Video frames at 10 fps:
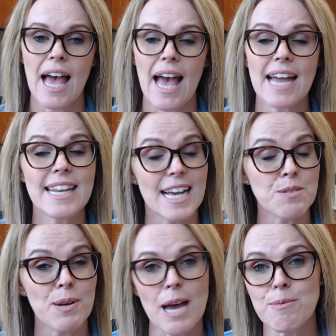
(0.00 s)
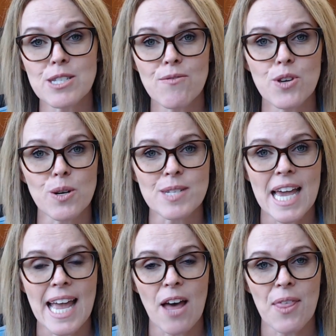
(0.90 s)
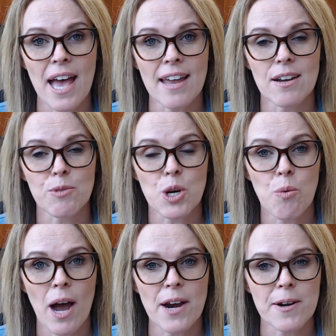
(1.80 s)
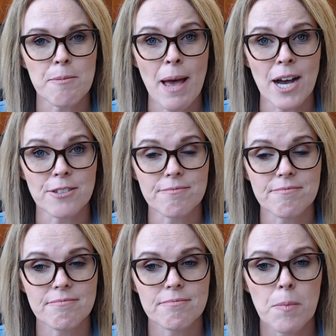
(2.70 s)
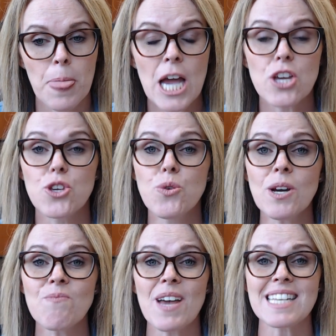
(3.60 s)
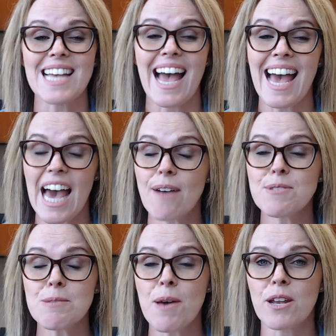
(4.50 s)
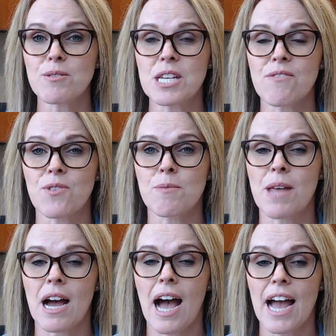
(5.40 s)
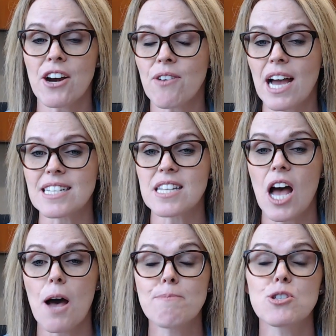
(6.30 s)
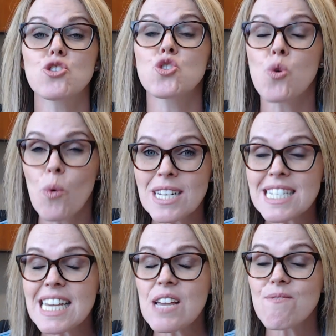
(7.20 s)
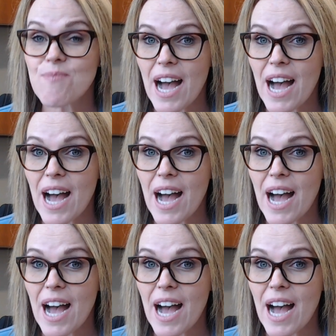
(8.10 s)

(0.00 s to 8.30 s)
And guess what happens if you don't take out that required amount? You could face a hefty penalty from the IRS up to 25%